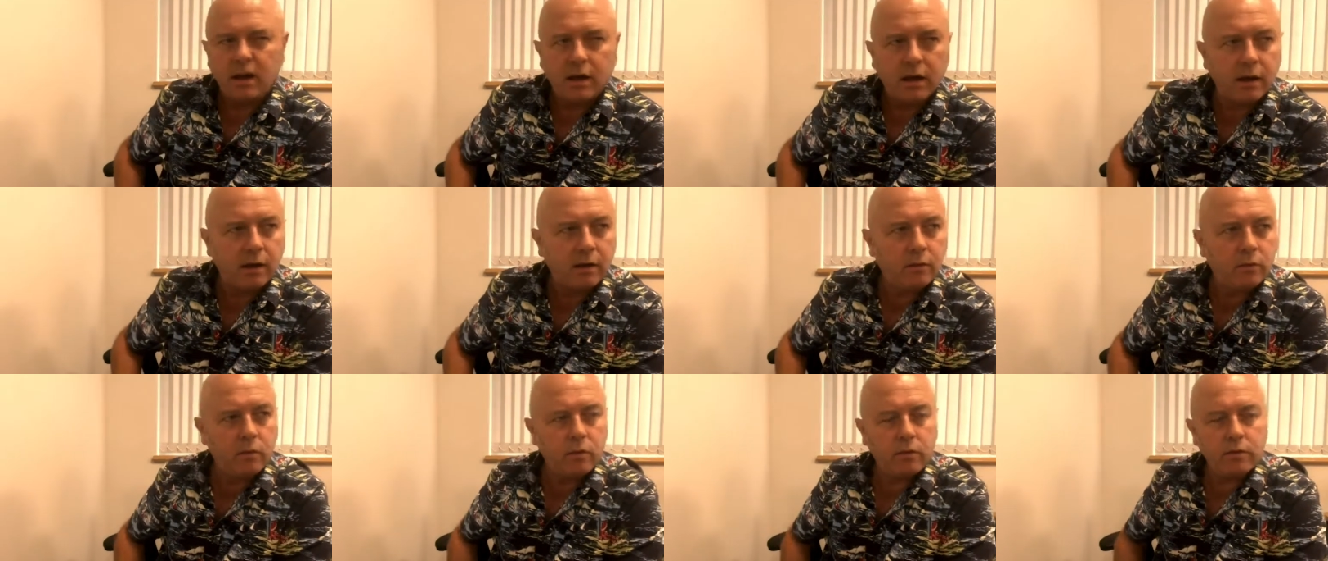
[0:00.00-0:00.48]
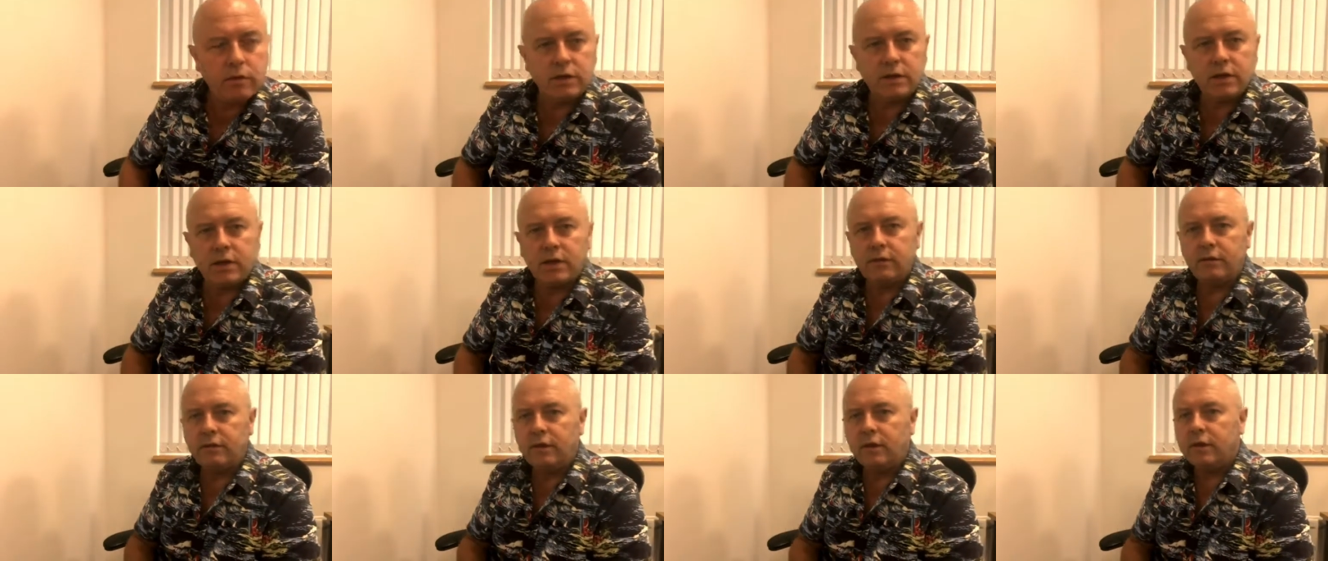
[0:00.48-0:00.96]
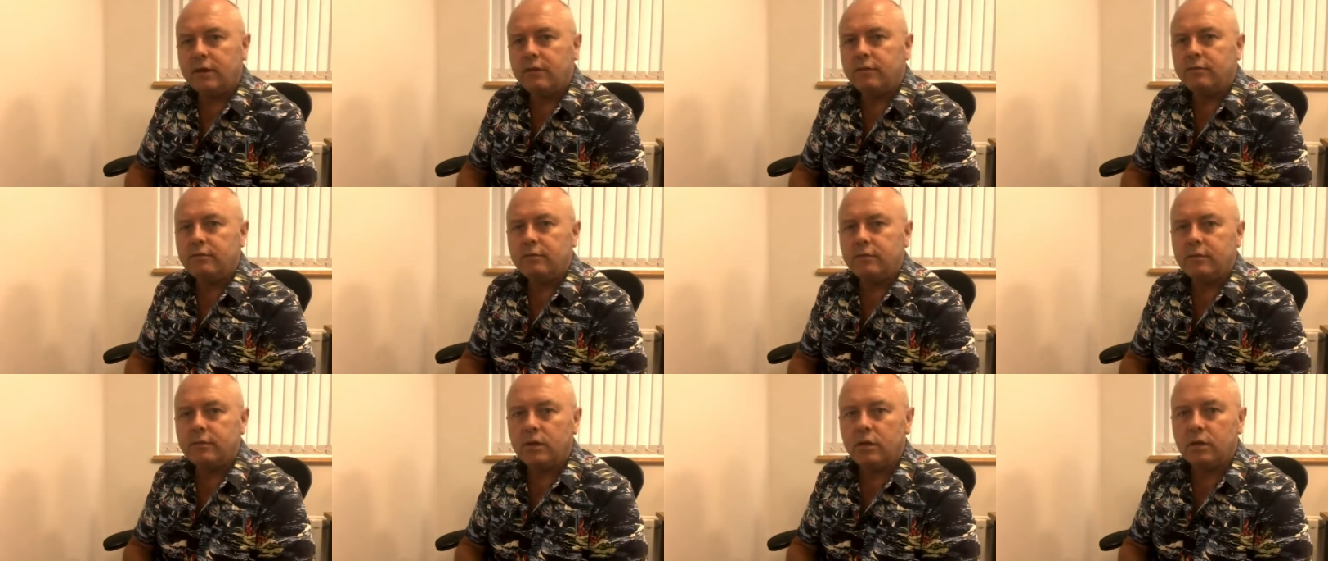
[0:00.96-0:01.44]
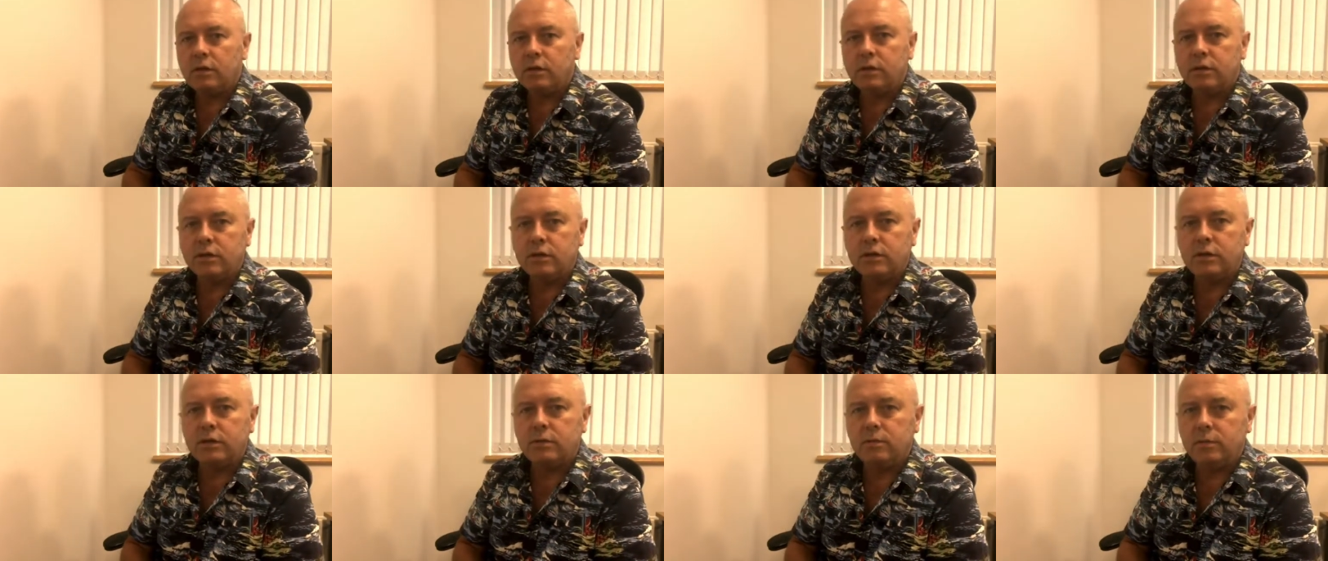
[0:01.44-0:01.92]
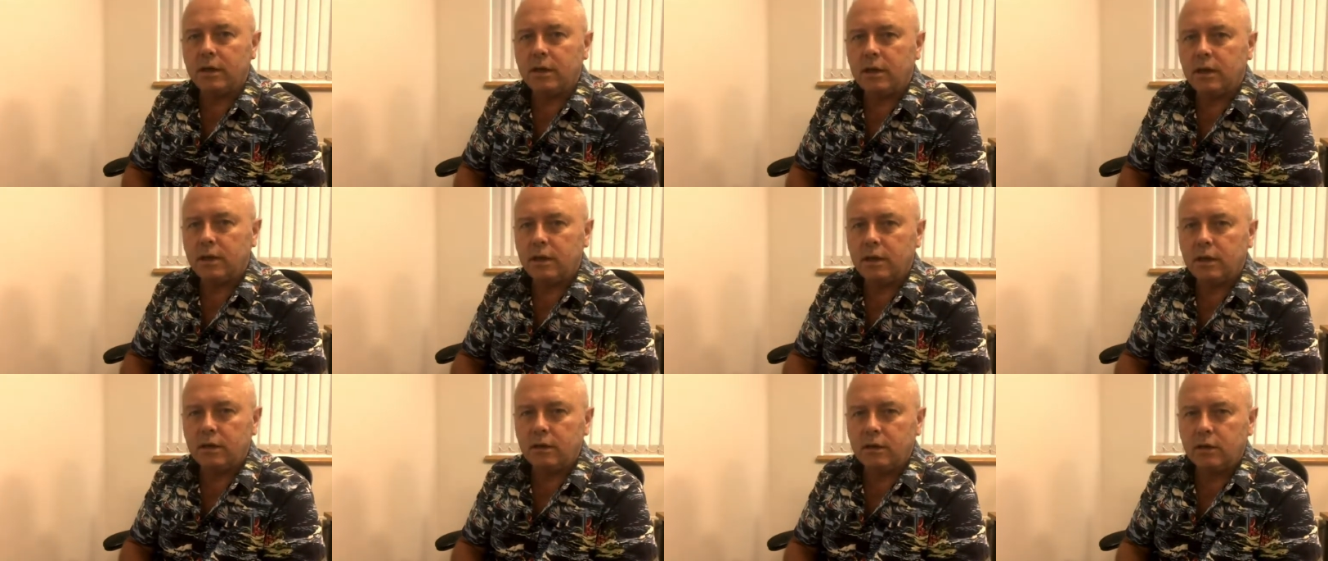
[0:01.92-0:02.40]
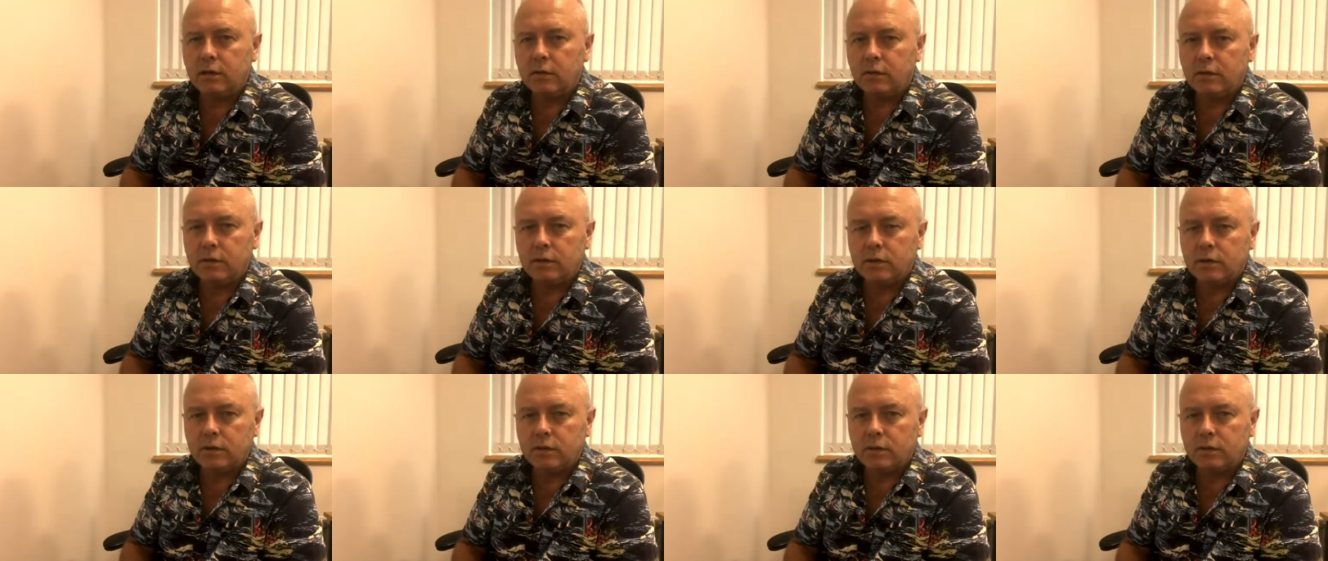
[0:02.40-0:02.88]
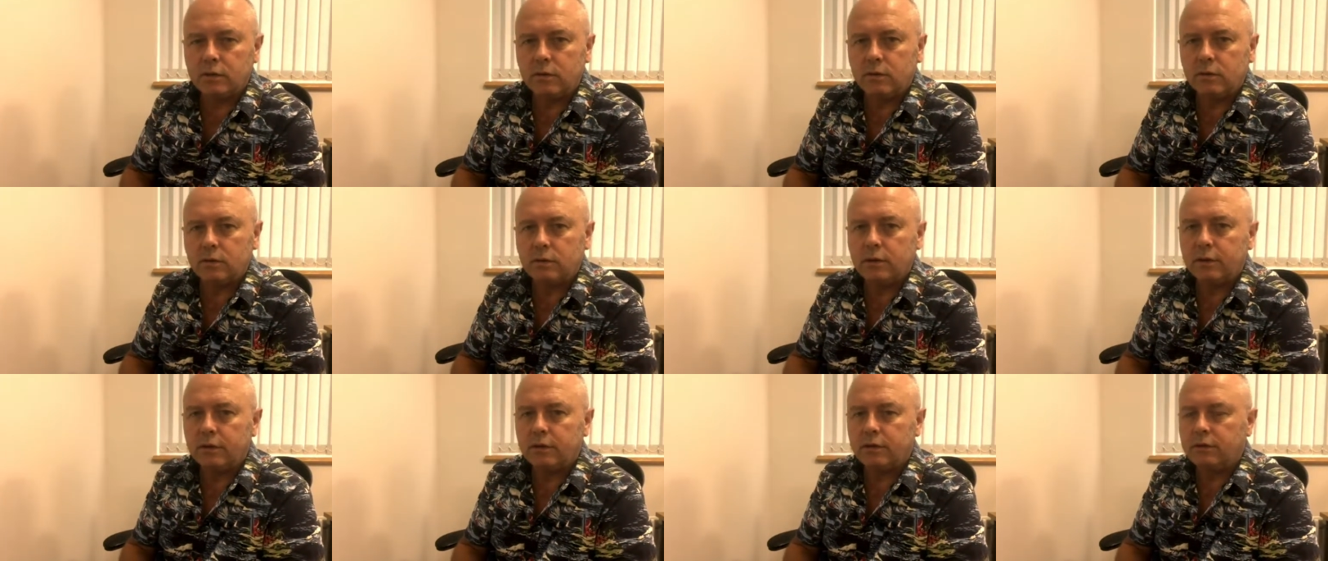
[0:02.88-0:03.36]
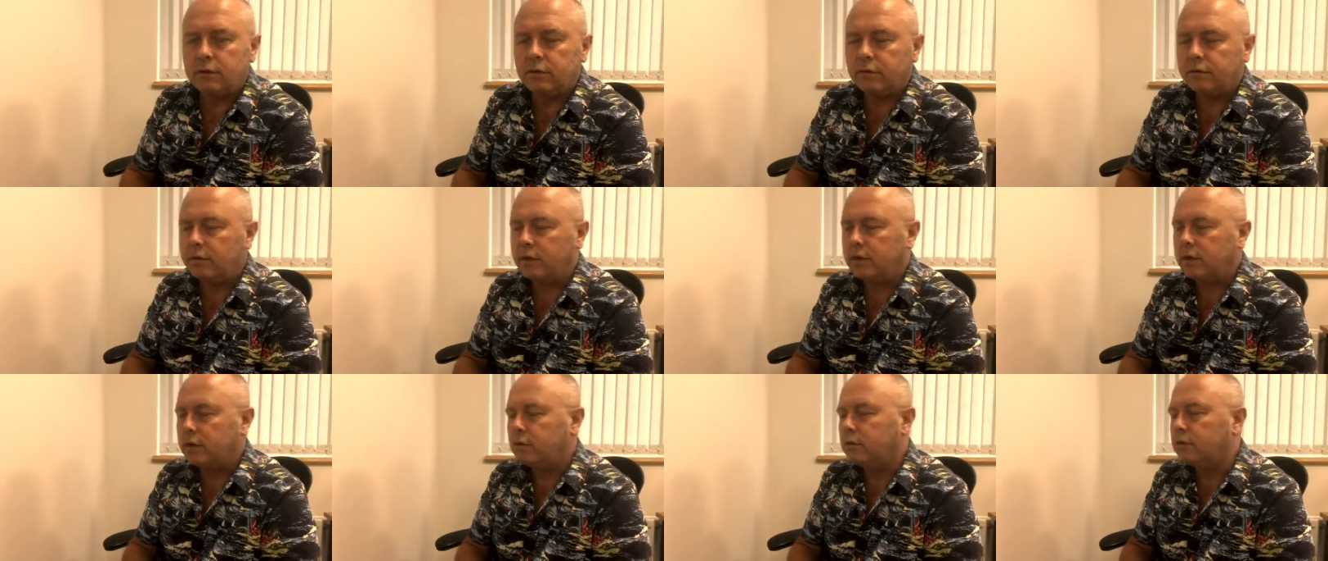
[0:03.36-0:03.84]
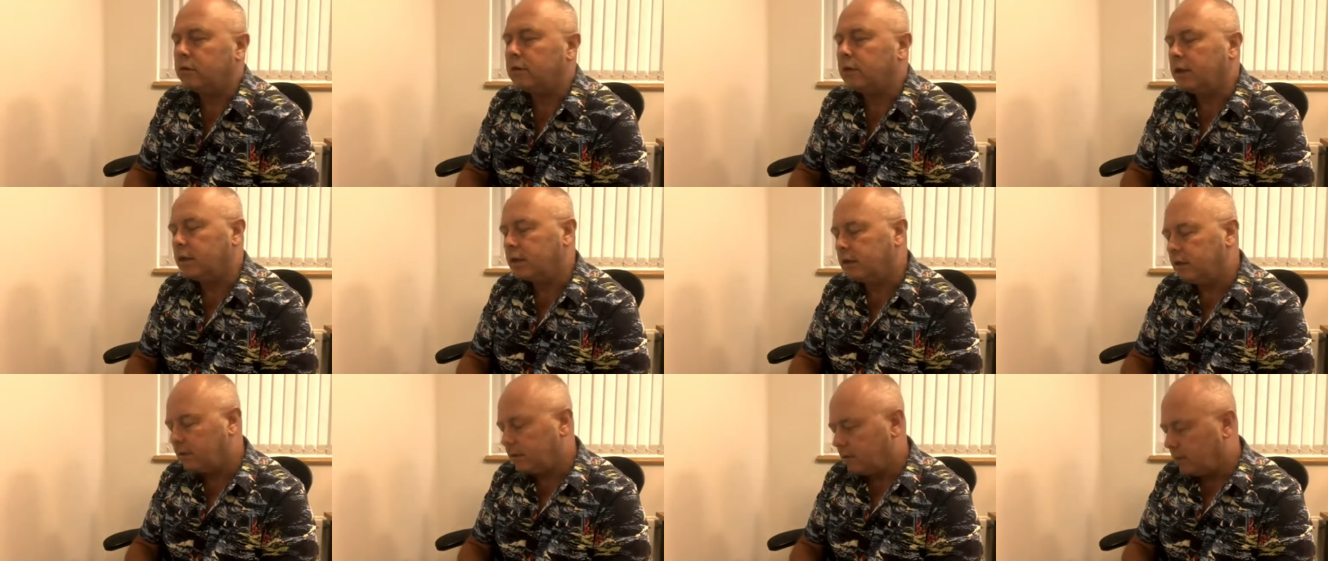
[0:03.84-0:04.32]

I want to have it on because it's my idea and I want a squirrel with a cravat. Okay.